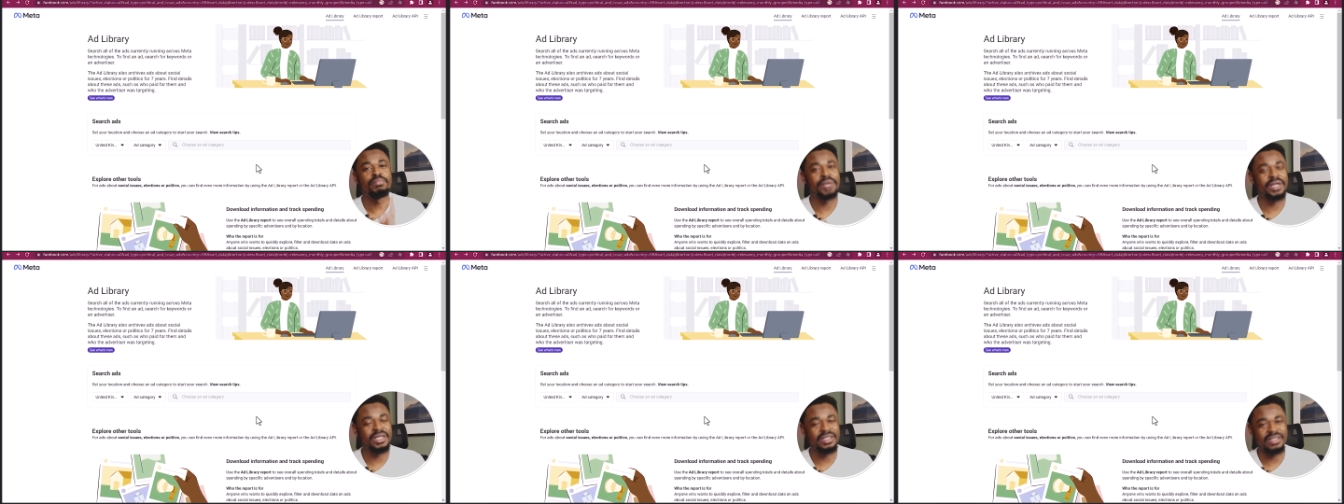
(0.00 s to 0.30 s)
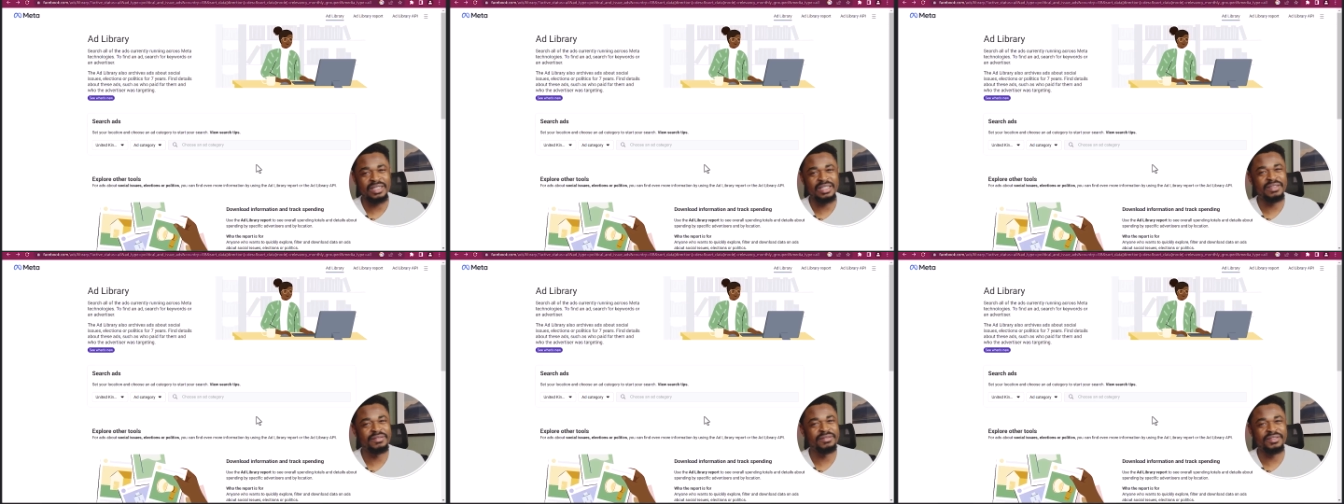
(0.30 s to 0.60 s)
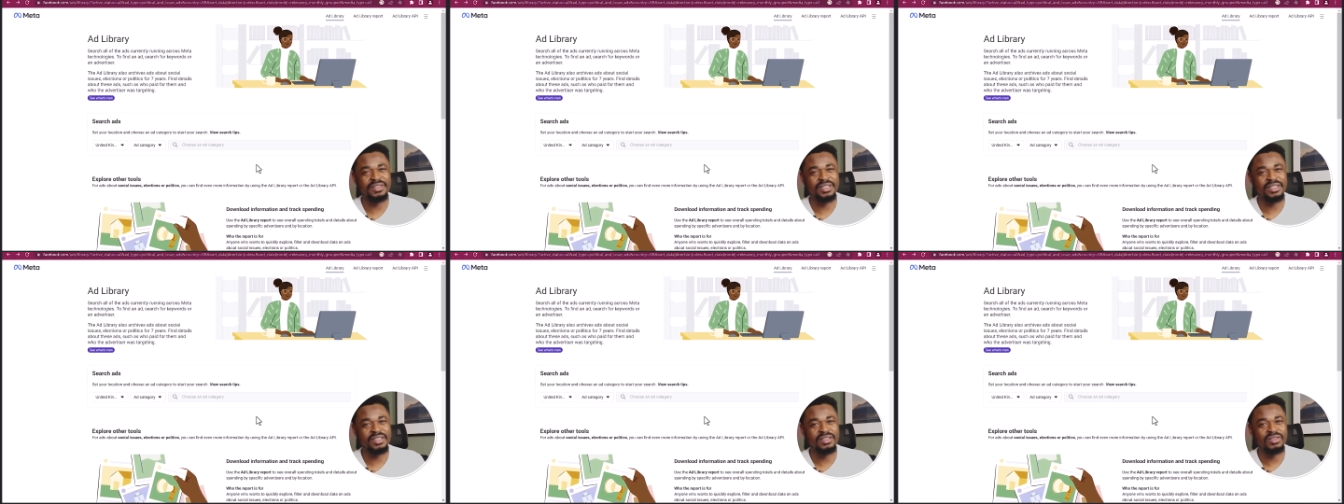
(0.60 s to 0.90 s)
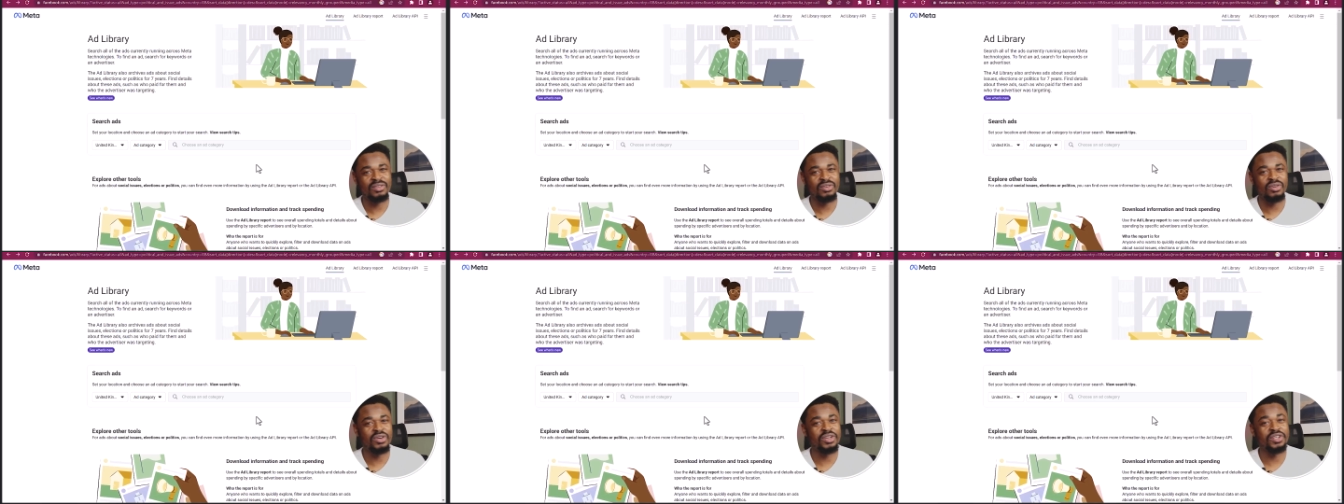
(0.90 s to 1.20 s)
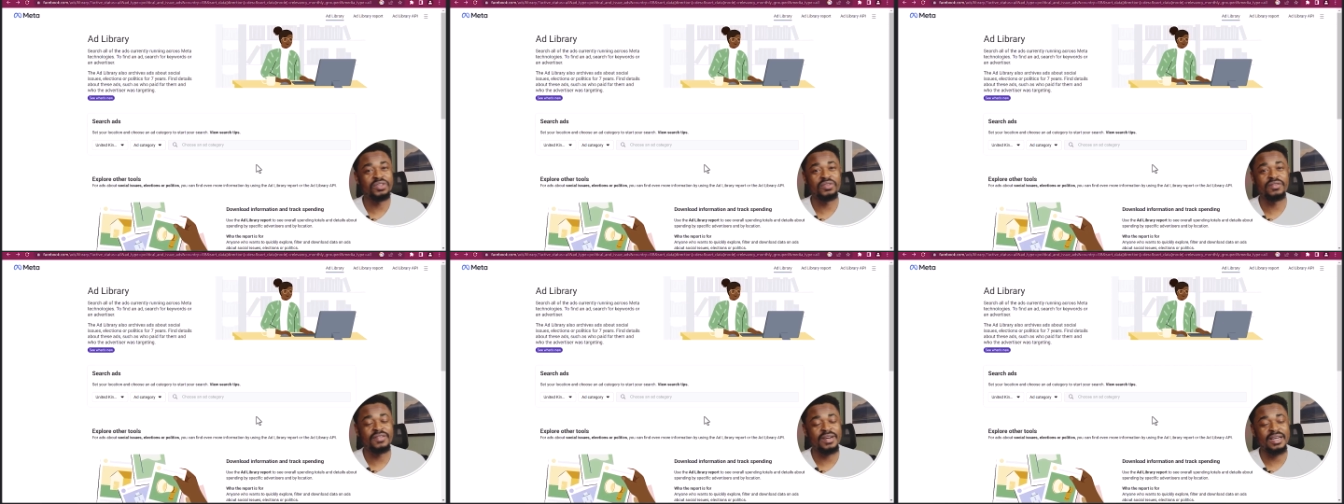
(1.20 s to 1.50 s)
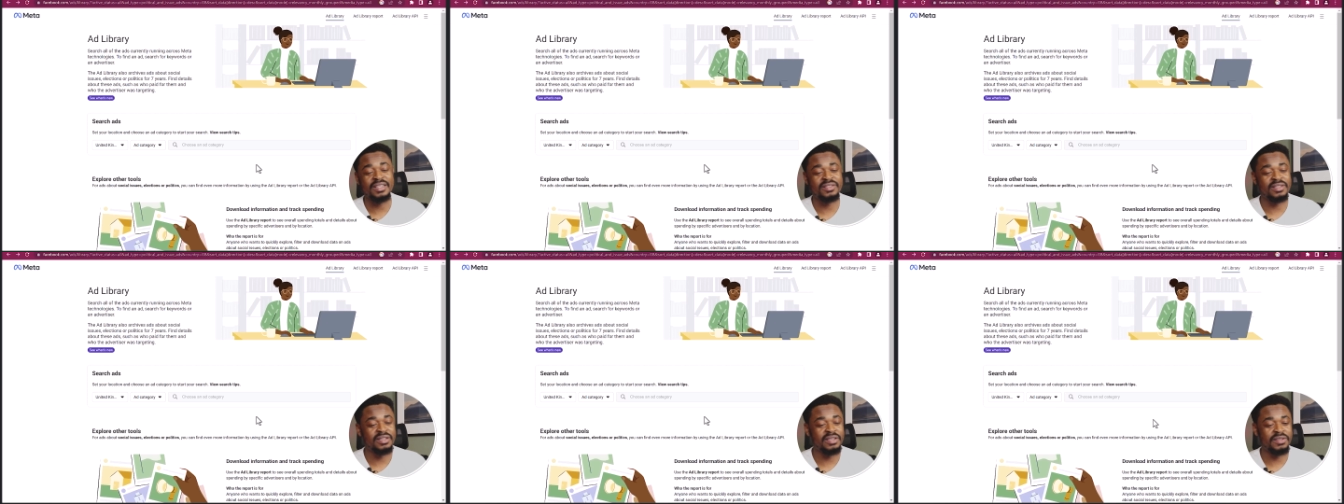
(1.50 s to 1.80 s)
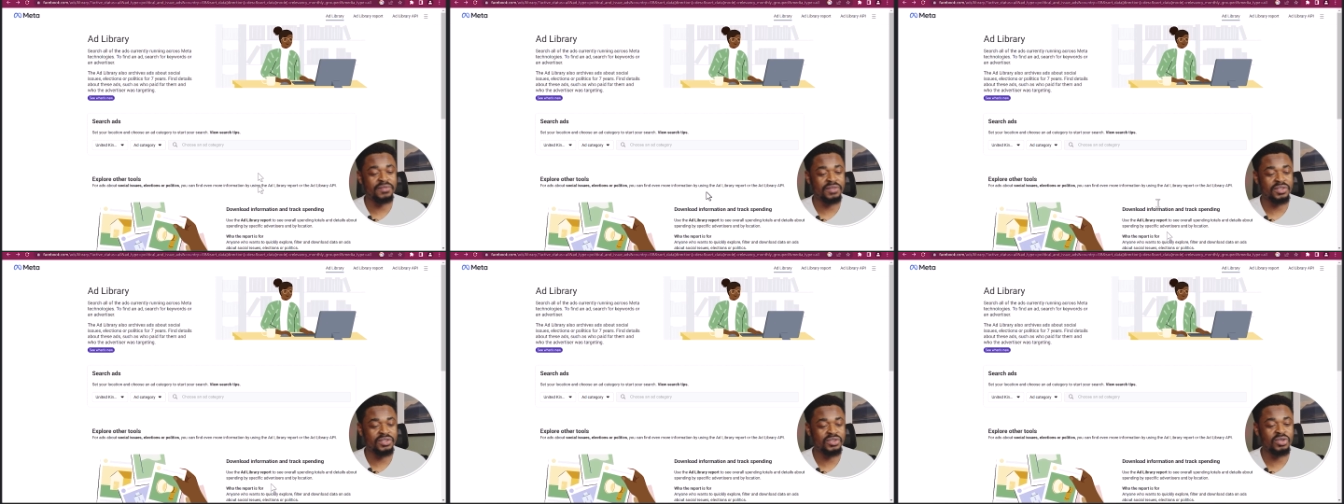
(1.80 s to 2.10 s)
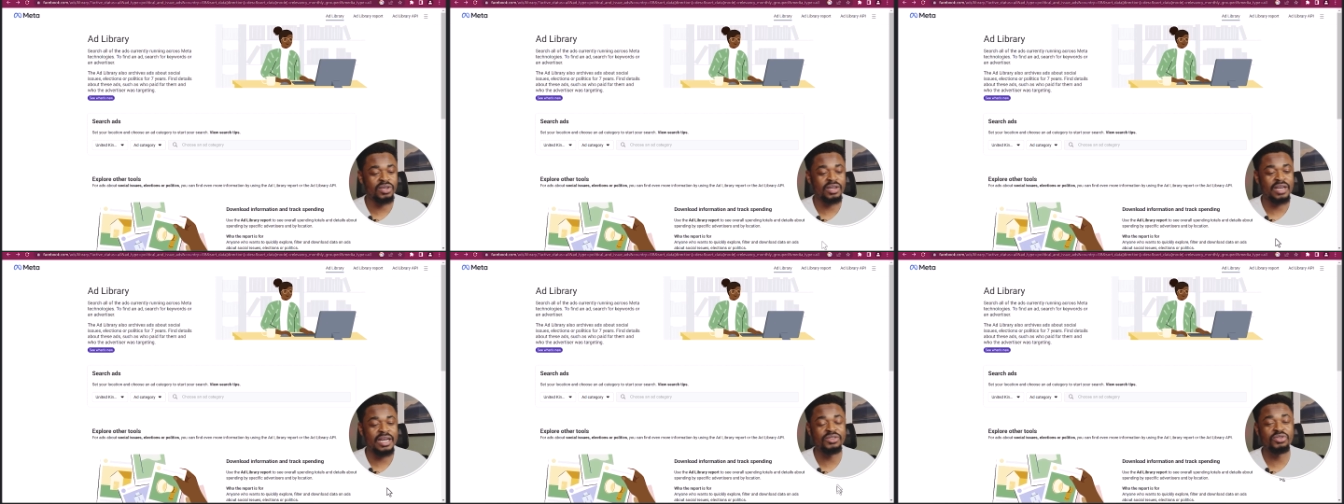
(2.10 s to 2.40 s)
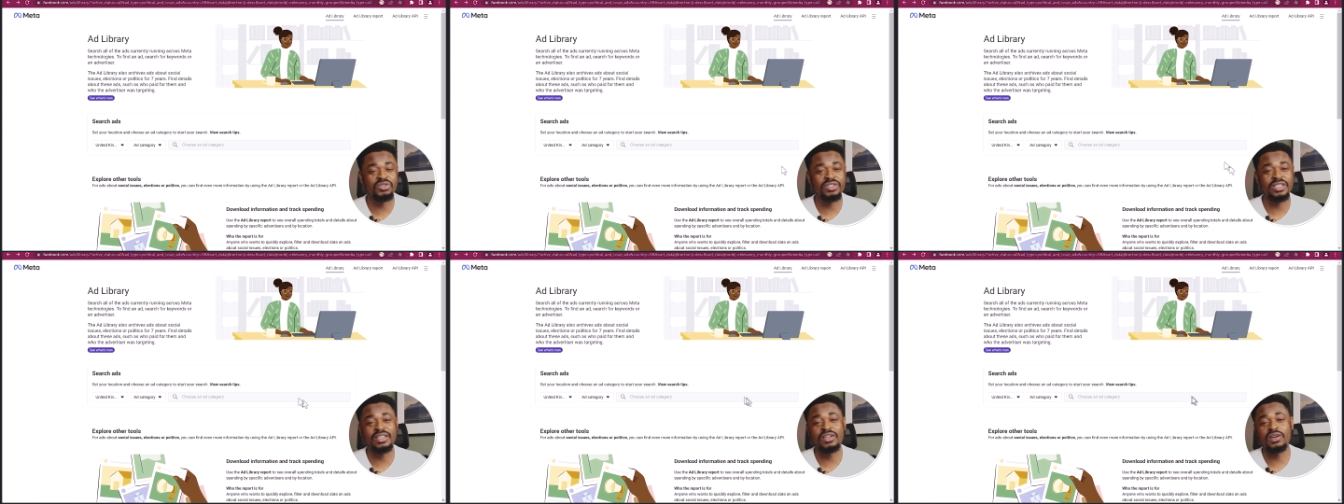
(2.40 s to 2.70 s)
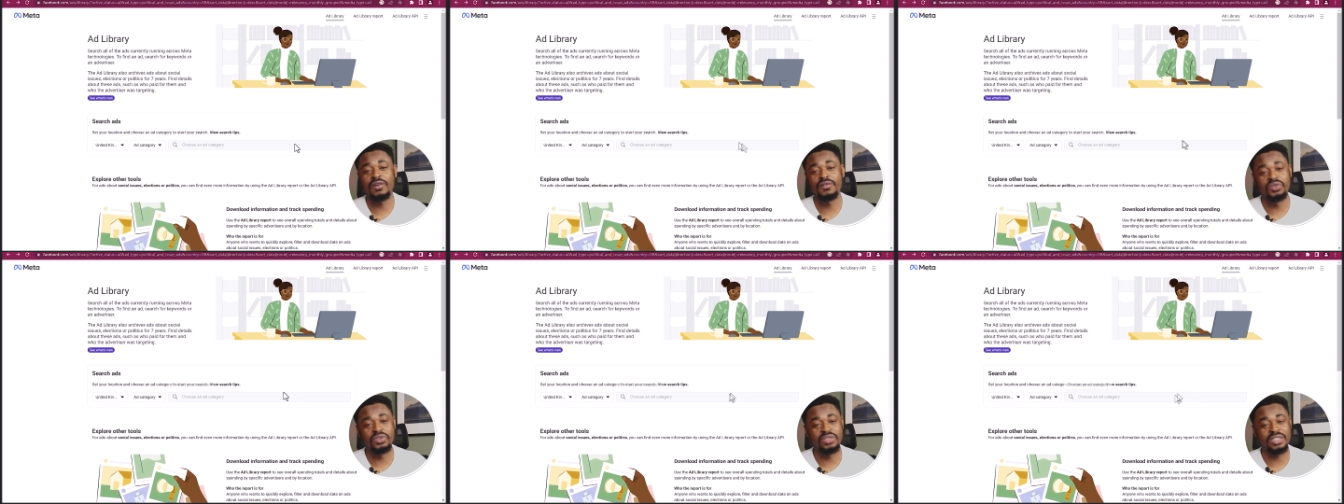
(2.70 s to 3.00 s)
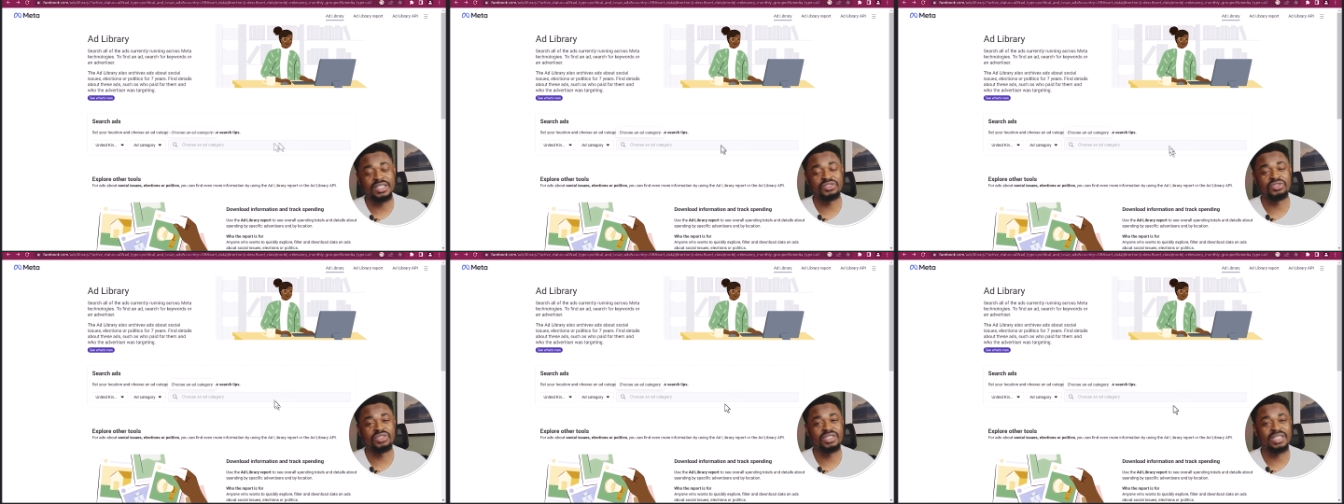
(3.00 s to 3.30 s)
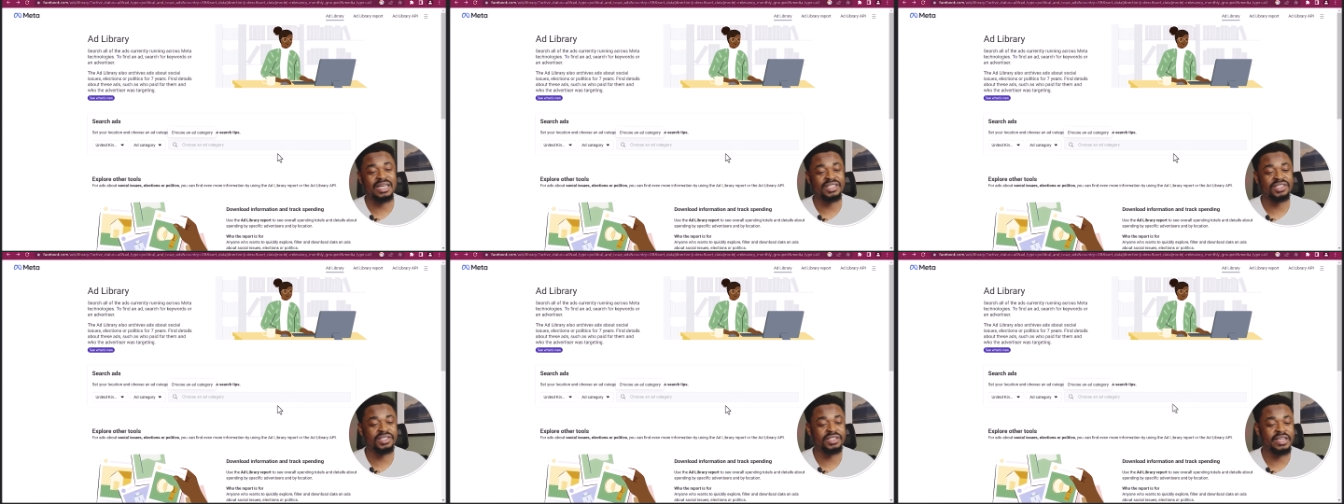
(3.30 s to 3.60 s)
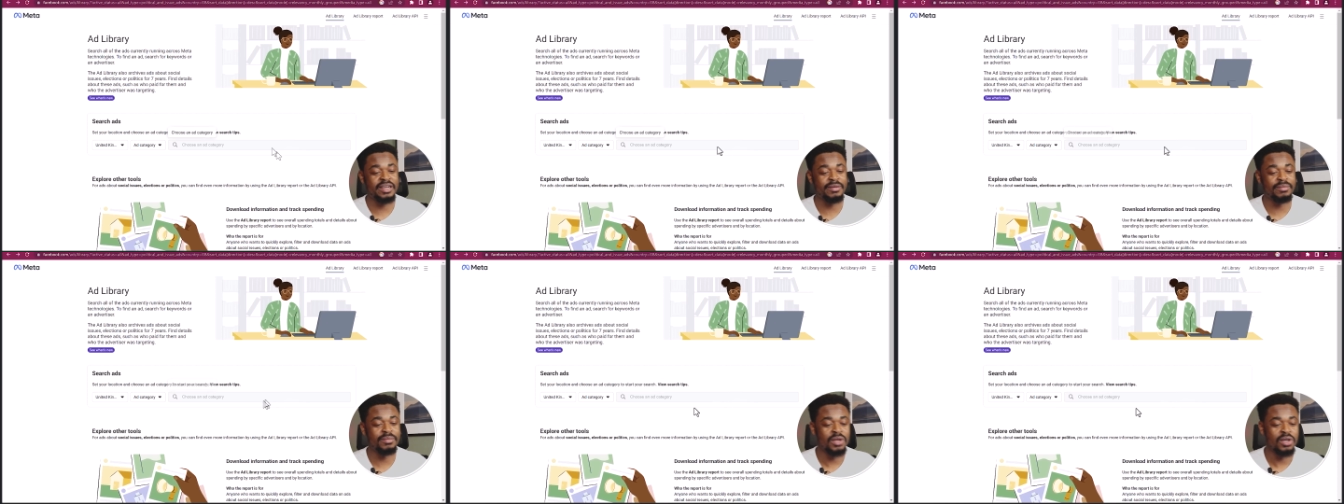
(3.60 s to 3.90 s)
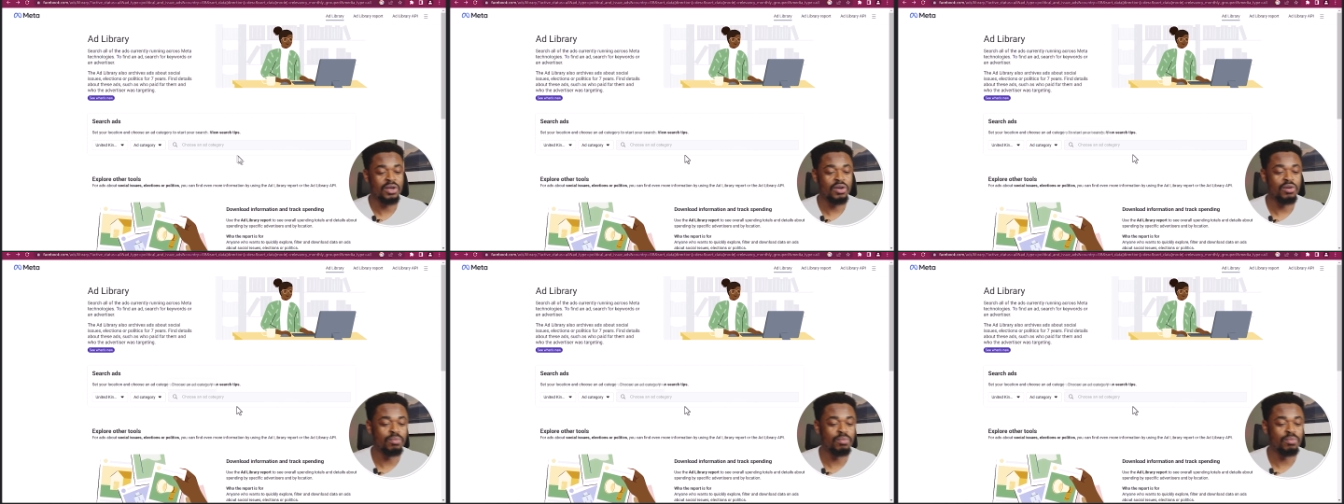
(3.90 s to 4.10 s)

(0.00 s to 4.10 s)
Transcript: pay delivery or you know fast delivery so you can use either of those as your search term